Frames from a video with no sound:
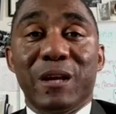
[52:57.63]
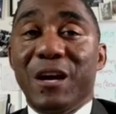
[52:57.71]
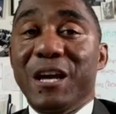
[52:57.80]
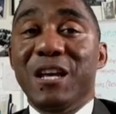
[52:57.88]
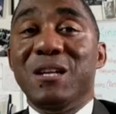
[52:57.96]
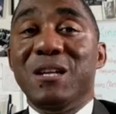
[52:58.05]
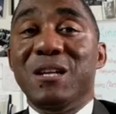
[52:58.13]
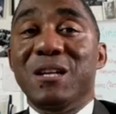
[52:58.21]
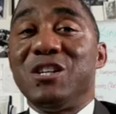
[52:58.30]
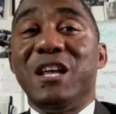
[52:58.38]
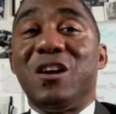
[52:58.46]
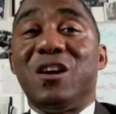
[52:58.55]
Yeah, he
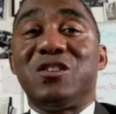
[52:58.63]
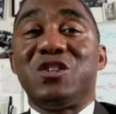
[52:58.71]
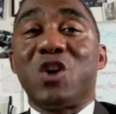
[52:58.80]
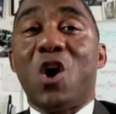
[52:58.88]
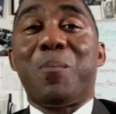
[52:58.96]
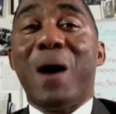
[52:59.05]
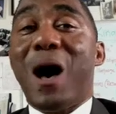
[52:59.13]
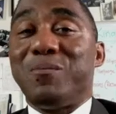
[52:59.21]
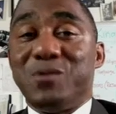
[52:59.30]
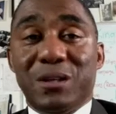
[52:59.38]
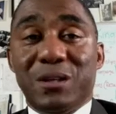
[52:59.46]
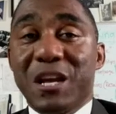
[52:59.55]
just needed a sharp
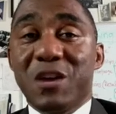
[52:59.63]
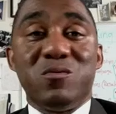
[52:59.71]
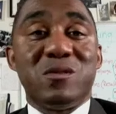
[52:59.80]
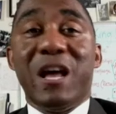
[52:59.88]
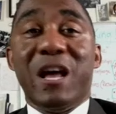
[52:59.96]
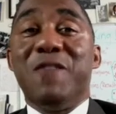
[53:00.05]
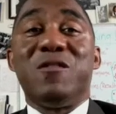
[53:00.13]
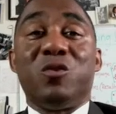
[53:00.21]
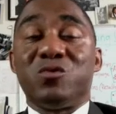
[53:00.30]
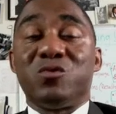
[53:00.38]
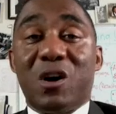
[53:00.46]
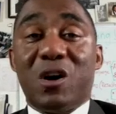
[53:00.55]
object, and he was never
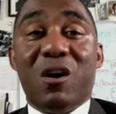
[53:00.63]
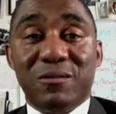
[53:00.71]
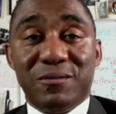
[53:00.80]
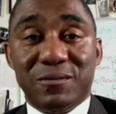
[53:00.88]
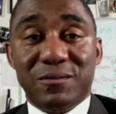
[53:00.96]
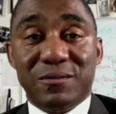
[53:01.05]
going to starve.